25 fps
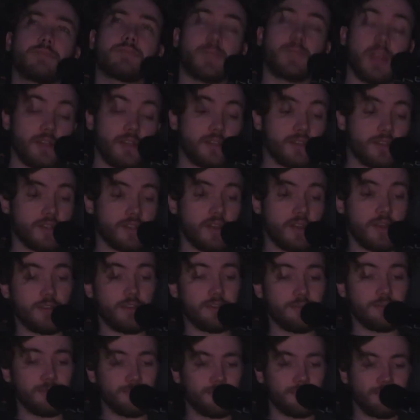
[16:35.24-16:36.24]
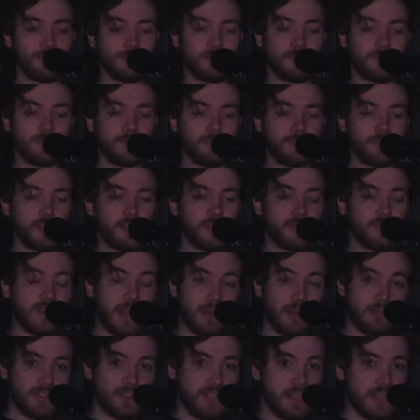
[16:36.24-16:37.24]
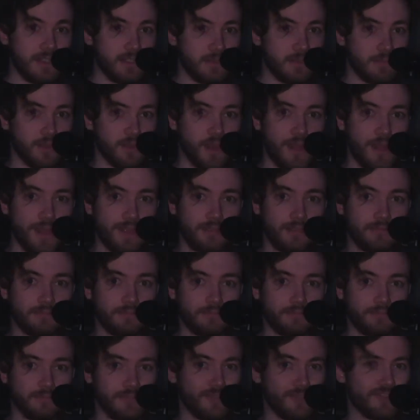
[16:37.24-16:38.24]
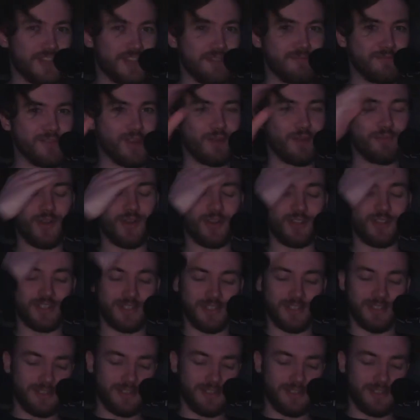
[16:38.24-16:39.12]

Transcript: So, you've now seen some playing. You've seen me unbox it.